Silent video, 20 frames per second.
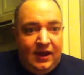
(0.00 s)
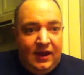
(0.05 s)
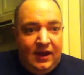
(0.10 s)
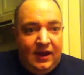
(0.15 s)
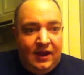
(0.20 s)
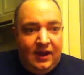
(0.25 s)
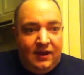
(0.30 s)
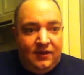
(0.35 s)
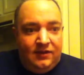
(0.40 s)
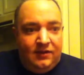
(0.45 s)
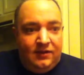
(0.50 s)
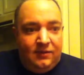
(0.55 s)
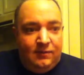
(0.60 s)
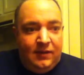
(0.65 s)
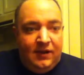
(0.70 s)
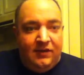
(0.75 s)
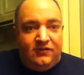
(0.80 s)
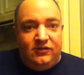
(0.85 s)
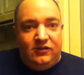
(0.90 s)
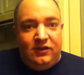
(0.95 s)
and
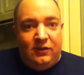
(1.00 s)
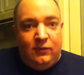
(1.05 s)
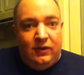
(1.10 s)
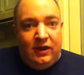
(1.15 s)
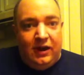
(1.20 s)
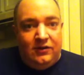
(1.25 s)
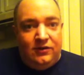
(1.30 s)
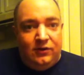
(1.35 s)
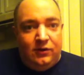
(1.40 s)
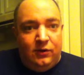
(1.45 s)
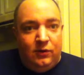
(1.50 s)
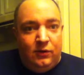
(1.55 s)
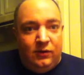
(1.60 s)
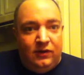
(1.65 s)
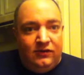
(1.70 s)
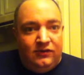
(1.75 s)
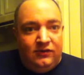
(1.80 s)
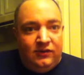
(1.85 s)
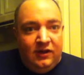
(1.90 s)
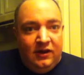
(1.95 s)
basically what I do
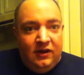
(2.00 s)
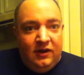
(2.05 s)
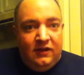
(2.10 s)
is